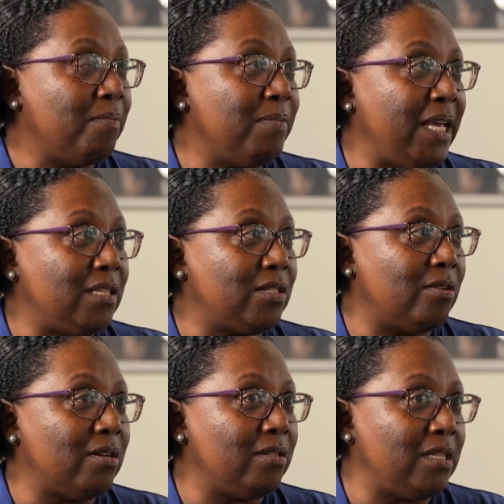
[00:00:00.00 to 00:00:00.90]
based
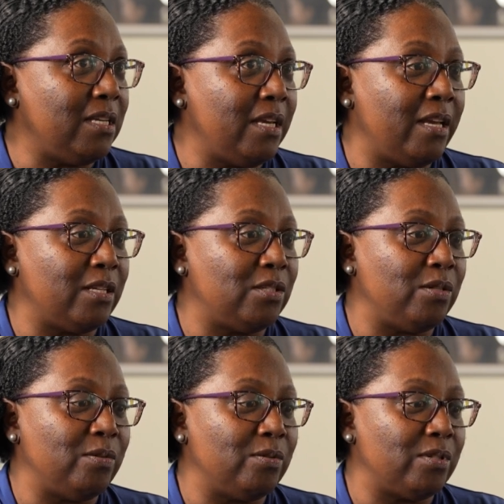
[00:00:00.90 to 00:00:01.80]
on the
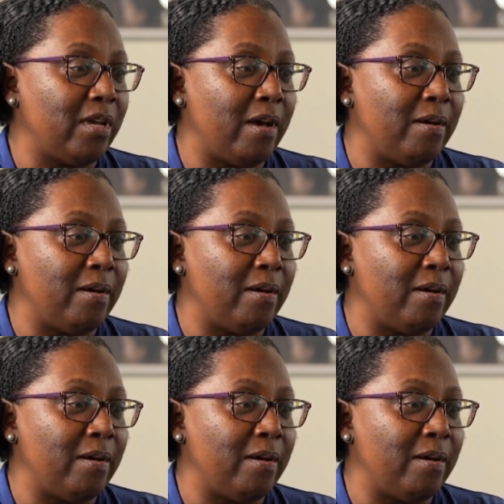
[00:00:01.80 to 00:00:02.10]
ASU's